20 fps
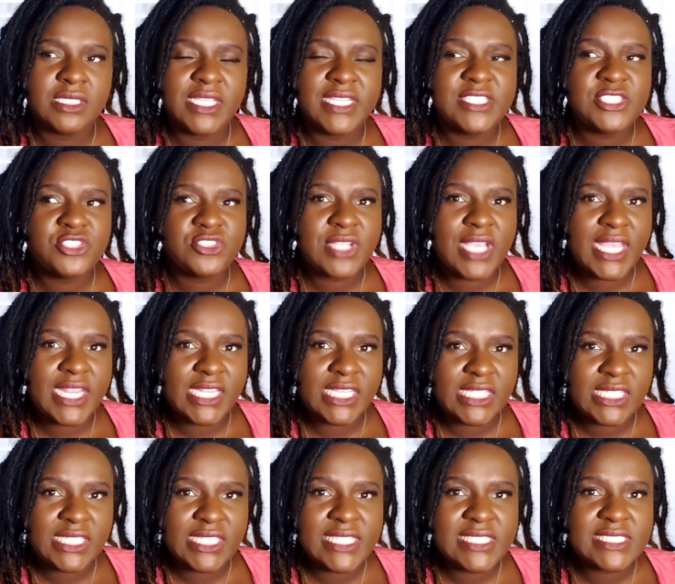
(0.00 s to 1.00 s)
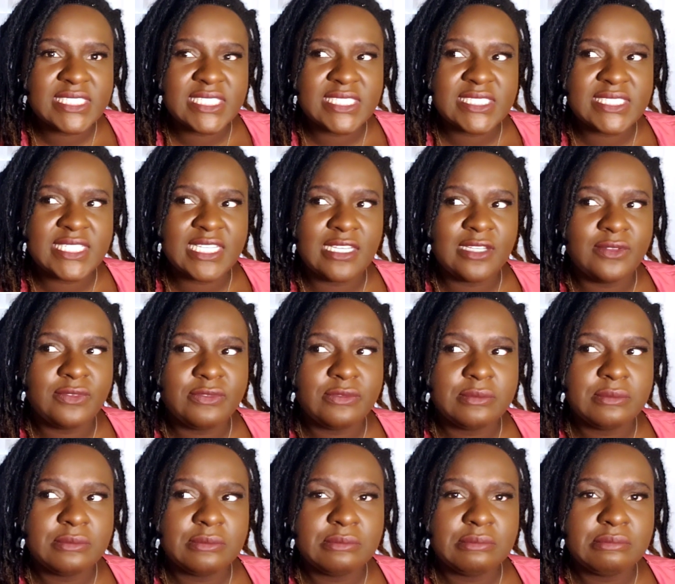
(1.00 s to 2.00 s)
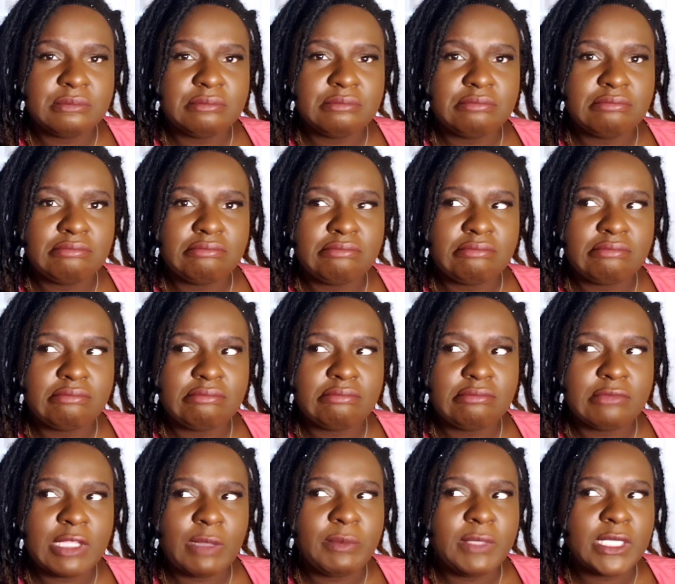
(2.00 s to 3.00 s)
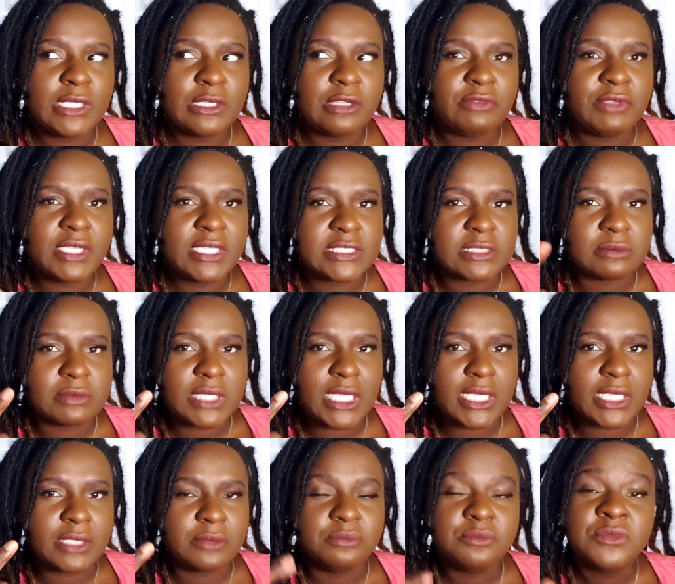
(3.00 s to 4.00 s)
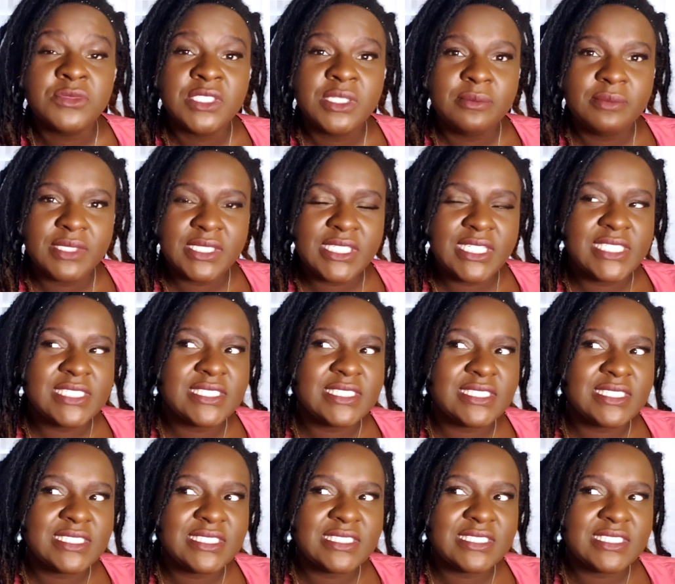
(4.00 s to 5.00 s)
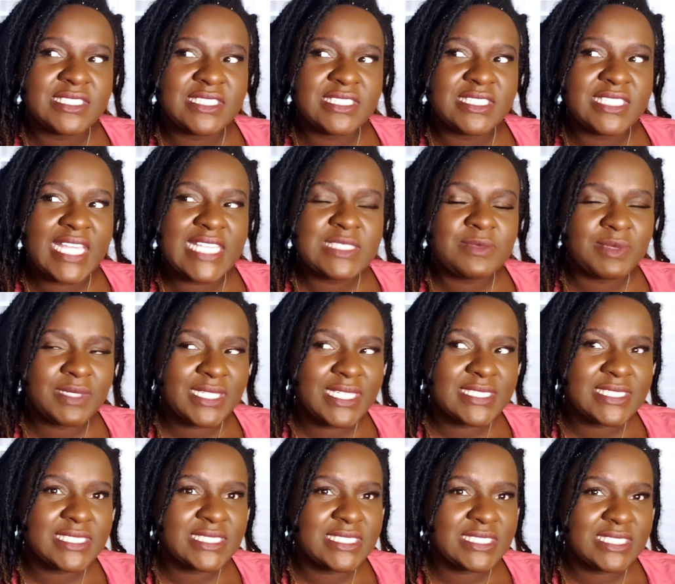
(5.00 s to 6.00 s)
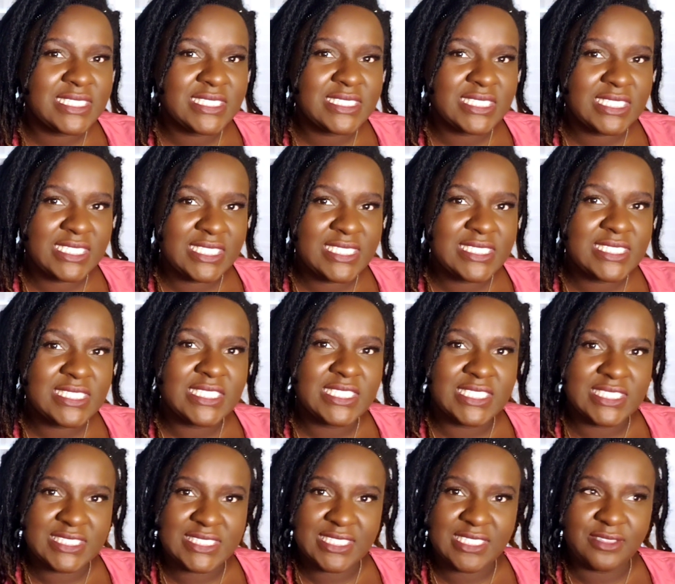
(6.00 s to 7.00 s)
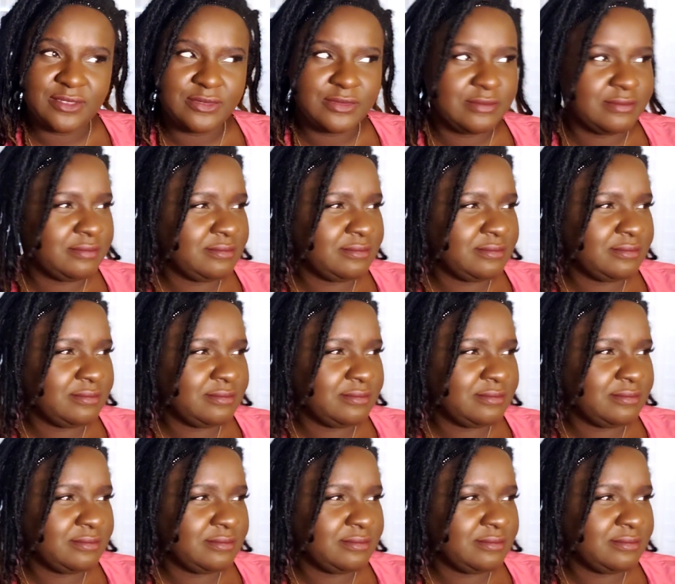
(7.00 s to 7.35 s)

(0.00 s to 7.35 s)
it's trying to cleanse itself, I'm looking over here because I'm blanking. Because it's cleansing itself.